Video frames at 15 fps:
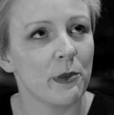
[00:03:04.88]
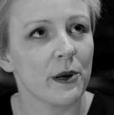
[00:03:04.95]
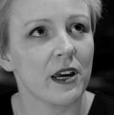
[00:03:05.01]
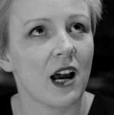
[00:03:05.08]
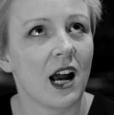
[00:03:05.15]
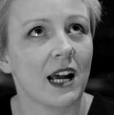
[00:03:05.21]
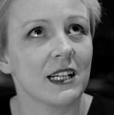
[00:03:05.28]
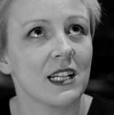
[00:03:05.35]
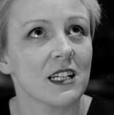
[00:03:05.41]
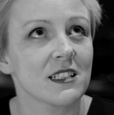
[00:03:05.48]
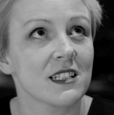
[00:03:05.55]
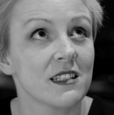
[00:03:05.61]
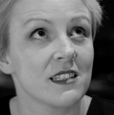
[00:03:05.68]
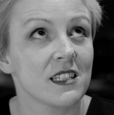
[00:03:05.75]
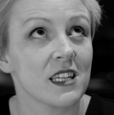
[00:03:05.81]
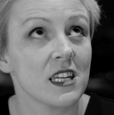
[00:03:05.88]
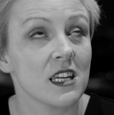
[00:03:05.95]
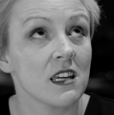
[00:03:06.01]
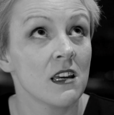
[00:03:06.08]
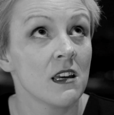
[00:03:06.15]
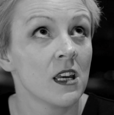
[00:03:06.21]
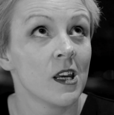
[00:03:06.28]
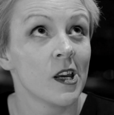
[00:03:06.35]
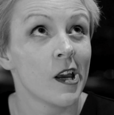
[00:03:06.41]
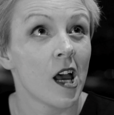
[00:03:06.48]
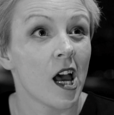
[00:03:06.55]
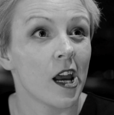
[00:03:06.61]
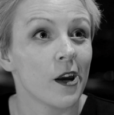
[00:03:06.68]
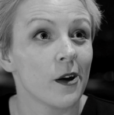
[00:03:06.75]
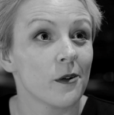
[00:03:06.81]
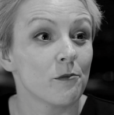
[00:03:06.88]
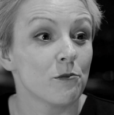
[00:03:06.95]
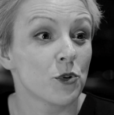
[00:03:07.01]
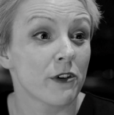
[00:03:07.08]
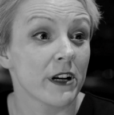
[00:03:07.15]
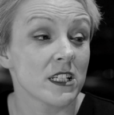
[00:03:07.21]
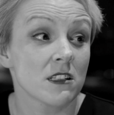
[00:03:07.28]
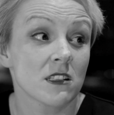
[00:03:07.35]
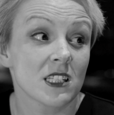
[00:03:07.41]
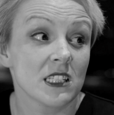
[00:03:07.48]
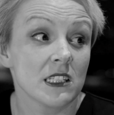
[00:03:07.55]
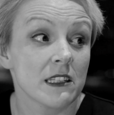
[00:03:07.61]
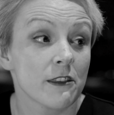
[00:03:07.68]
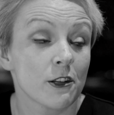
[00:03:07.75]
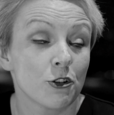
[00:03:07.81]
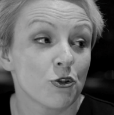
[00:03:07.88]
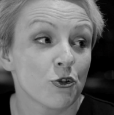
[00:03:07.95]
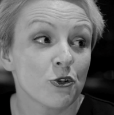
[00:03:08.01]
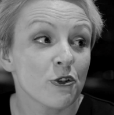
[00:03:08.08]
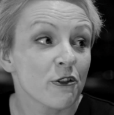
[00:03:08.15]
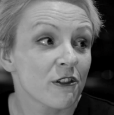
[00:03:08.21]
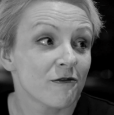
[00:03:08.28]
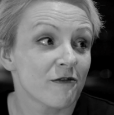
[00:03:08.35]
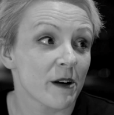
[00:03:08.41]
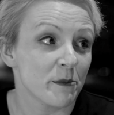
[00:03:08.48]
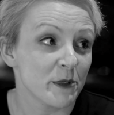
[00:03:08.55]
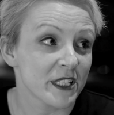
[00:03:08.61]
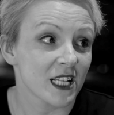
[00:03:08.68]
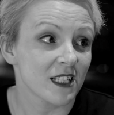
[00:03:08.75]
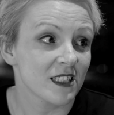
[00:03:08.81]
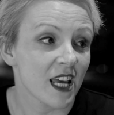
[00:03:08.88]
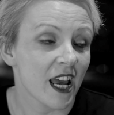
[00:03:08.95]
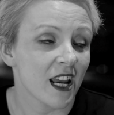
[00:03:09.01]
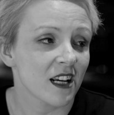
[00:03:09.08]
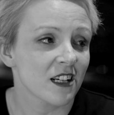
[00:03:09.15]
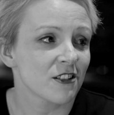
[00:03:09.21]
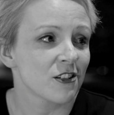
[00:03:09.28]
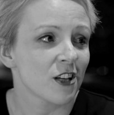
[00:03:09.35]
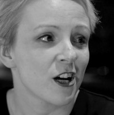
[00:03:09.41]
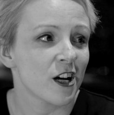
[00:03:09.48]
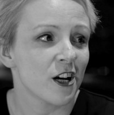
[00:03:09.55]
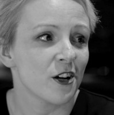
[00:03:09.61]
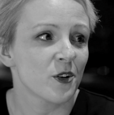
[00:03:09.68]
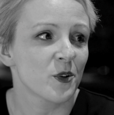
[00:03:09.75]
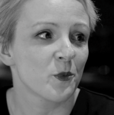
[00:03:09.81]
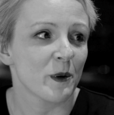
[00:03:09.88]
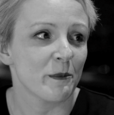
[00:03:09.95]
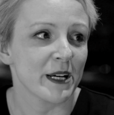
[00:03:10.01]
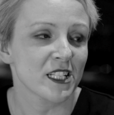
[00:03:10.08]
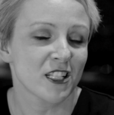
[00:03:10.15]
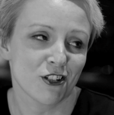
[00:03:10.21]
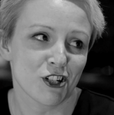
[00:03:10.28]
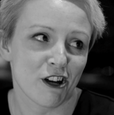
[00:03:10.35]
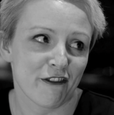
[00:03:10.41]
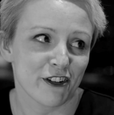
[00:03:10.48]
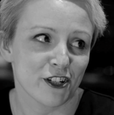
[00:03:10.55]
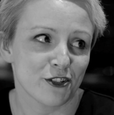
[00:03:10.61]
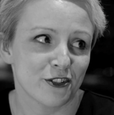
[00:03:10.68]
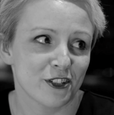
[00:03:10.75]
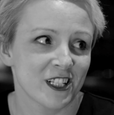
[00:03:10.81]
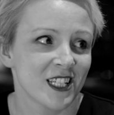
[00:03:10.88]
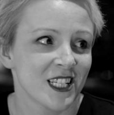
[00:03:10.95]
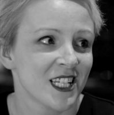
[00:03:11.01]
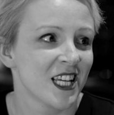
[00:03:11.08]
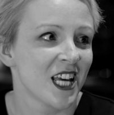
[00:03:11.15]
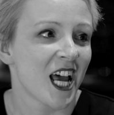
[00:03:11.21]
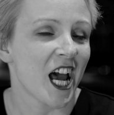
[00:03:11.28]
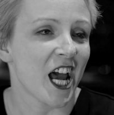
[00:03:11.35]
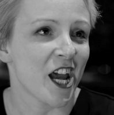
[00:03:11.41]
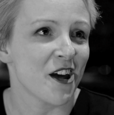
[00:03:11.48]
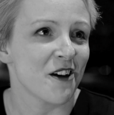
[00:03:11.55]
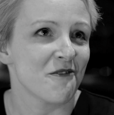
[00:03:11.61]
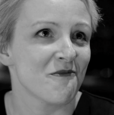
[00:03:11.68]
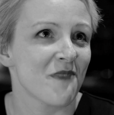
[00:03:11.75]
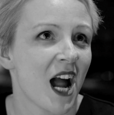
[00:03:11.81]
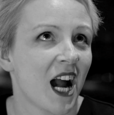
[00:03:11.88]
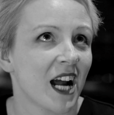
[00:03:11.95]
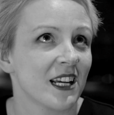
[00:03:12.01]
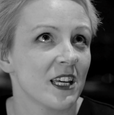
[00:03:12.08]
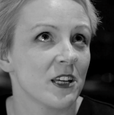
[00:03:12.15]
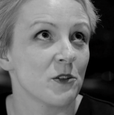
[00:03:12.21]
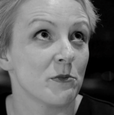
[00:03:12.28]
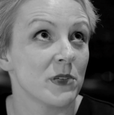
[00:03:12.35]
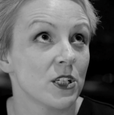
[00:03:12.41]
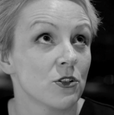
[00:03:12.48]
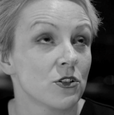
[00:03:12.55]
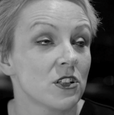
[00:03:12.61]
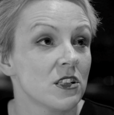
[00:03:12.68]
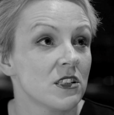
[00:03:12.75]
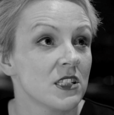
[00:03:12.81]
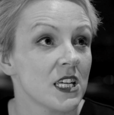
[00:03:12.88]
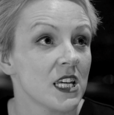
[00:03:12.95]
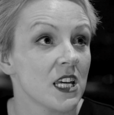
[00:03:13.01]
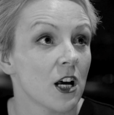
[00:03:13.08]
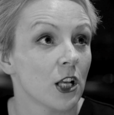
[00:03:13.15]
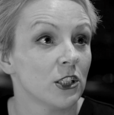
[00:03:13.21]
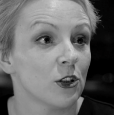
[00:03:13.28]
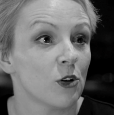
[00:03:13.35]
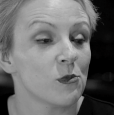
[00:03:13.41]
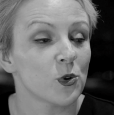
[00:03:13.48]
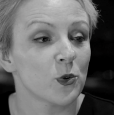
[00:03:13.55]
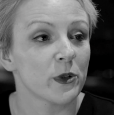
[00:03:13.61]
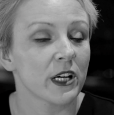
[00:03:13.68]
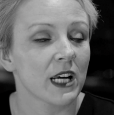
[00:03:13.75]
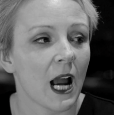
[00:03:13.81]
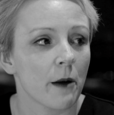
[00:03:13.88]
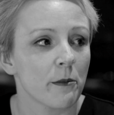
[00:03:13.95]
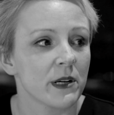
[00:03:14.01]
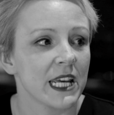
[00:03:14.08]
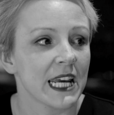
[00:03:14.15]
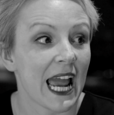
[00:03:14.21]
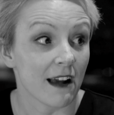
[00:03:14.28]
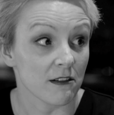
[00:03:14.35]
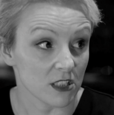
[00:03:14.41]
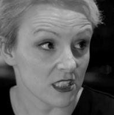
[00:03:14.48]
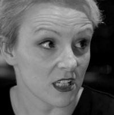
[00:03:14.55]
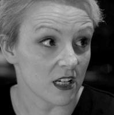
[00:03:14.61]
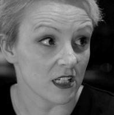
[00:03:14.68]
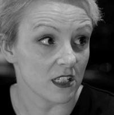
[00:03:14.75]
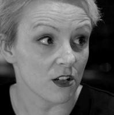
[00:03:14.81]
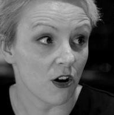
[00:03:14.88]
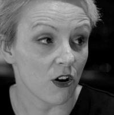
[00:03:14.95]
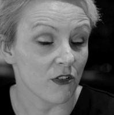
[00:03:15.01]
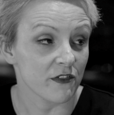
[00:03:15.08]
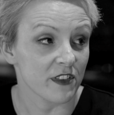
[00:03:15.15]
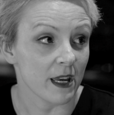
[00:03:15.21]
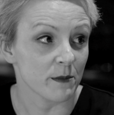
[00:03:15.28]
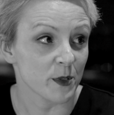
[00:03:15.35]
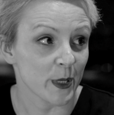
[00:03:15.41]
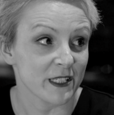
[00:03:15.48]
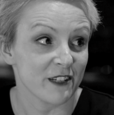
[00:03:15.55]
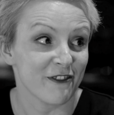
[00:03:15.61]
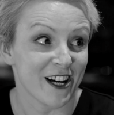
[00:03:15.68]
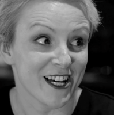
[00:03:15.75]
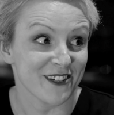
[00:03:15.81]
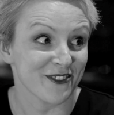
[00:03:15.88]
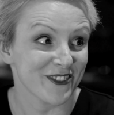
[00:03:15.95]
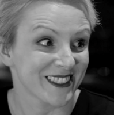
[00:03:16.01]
but I'd like to see more agencies in the north representing. So we're based in Sheffield, and it'd be good to see a lot more work happening outside of the M25.